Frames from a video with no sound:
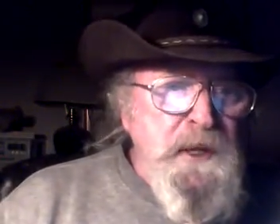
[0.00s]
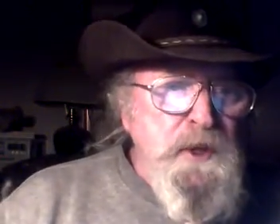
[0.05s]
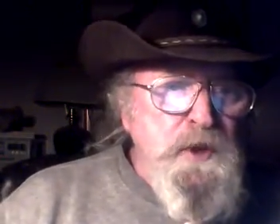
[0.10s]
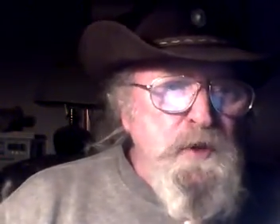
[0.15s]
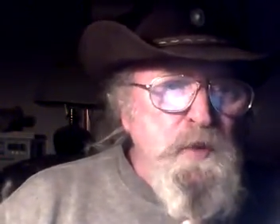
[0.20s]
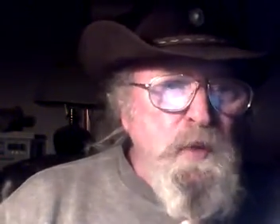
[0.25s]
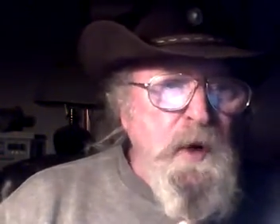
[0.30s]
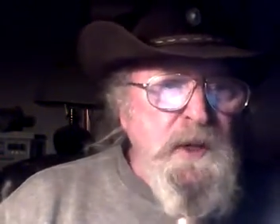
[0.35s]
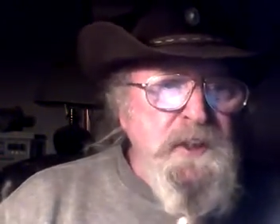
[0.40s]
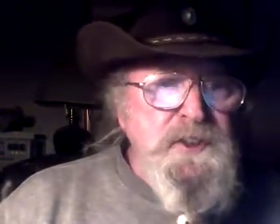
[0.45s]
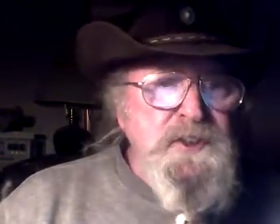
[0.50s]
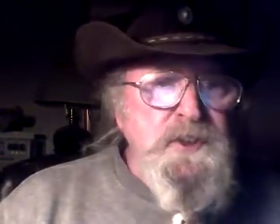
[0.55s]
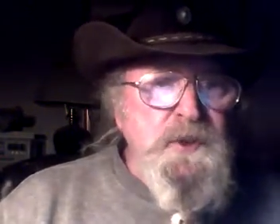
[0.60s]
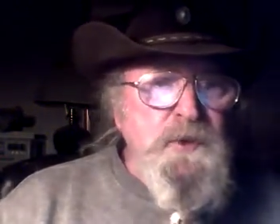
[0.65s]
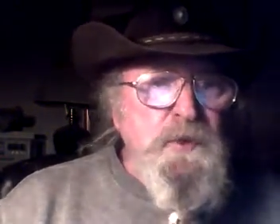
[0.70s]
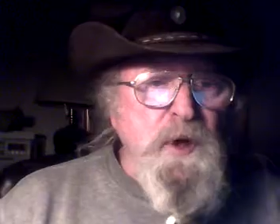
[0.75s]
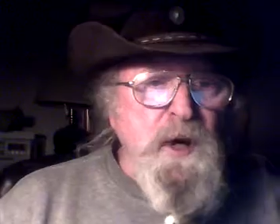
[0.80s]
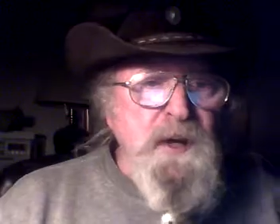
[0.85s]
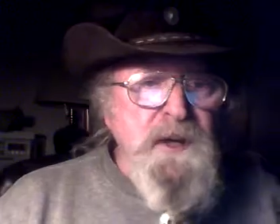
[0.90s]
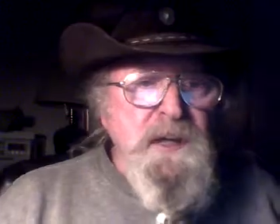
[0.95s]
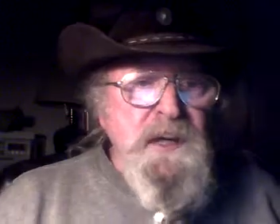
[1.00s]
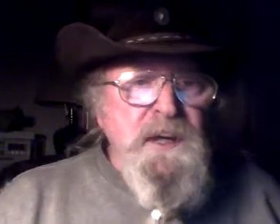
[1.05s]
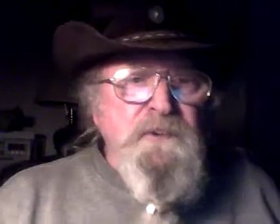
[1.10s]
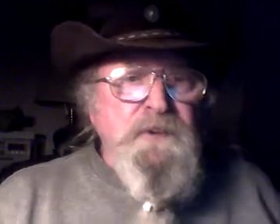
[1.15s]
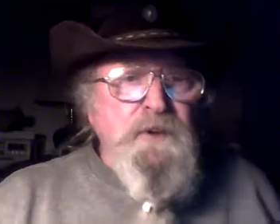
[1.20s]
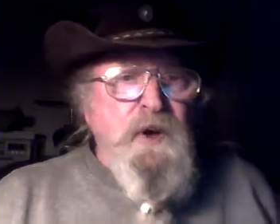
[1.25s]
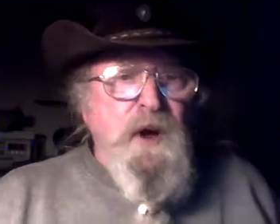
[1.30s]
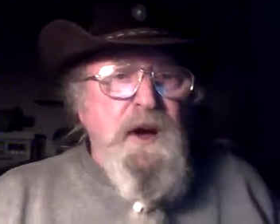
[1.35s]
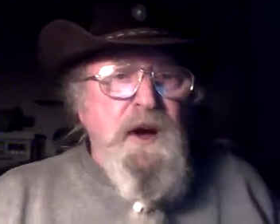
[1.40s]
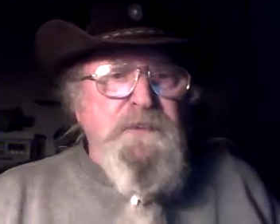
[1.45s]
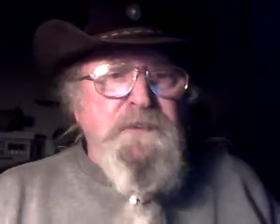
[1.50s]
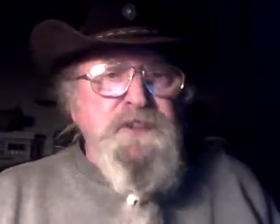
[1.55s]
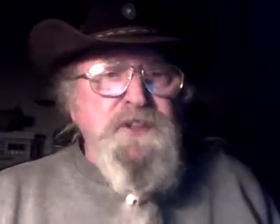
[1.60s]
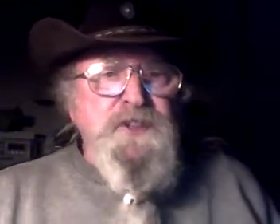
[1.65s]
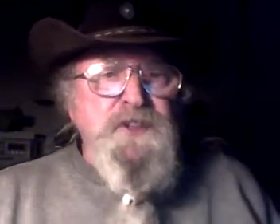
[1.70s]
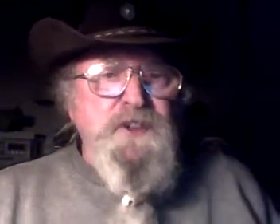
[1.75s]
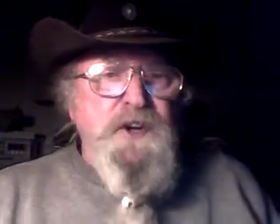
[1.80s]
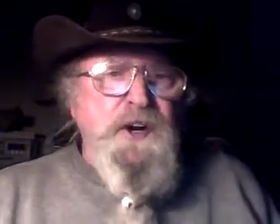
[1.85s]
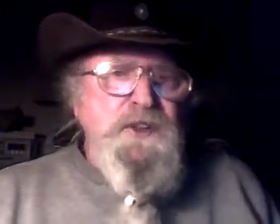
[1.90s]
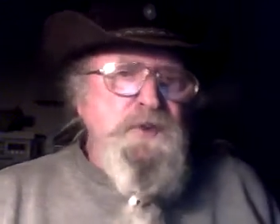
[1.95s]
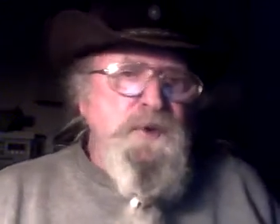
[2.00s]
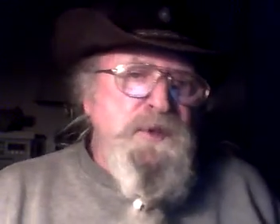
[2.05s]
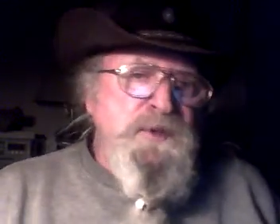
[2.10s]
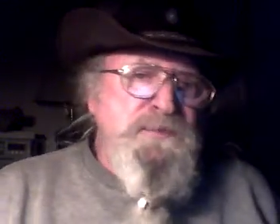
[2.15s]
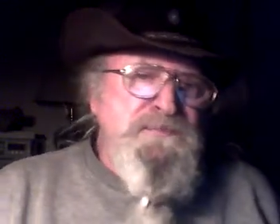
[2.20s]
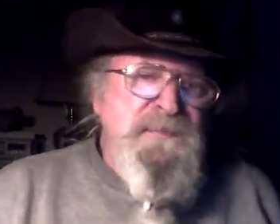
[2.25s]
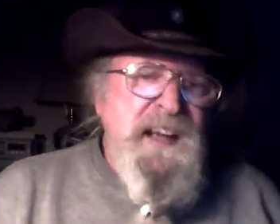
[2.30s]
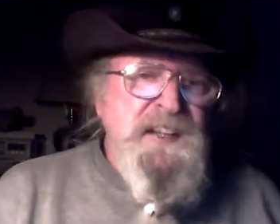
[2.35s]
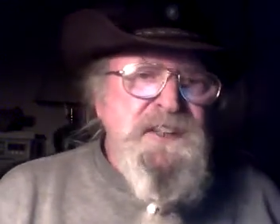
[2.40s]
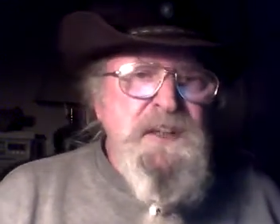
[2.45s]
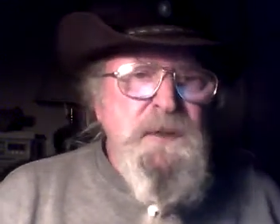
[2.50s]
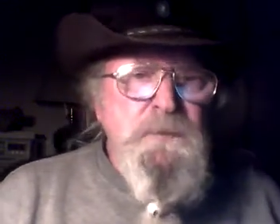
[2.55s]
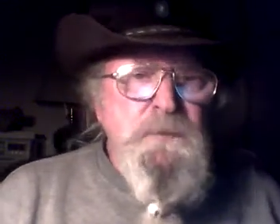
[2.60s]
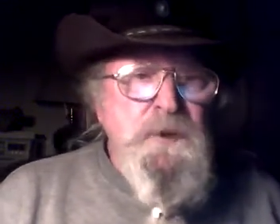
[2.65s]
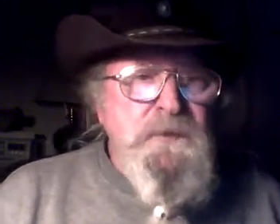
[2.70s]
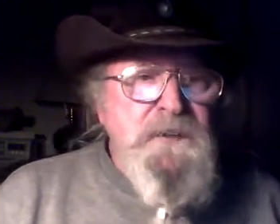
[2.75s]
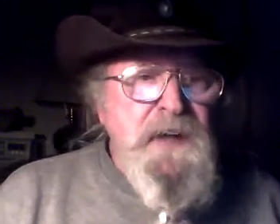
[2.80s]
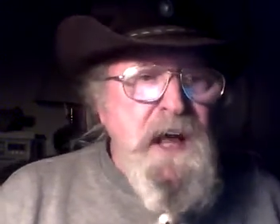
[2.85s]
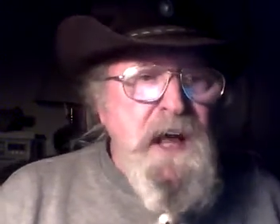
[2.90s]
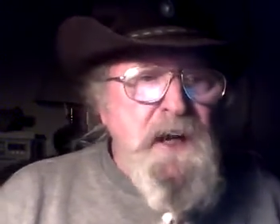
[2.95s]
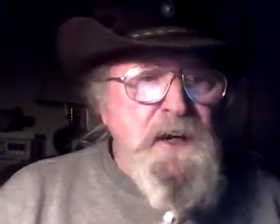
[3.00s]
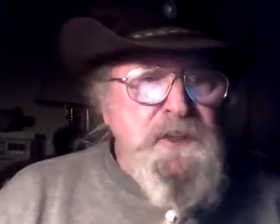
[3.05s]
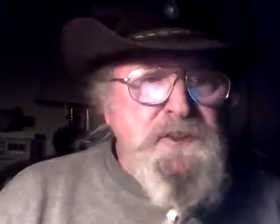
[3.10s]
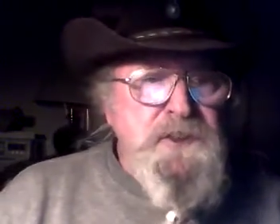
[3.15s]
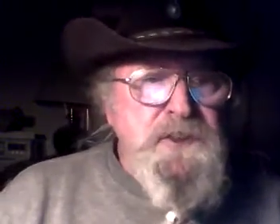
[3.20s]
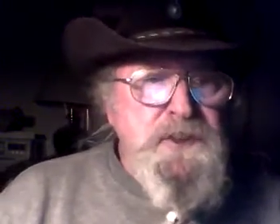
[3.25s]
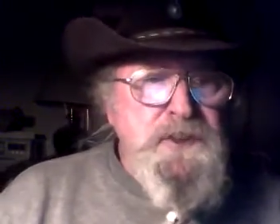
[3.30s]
who wants to run for office starts with X number of dollars to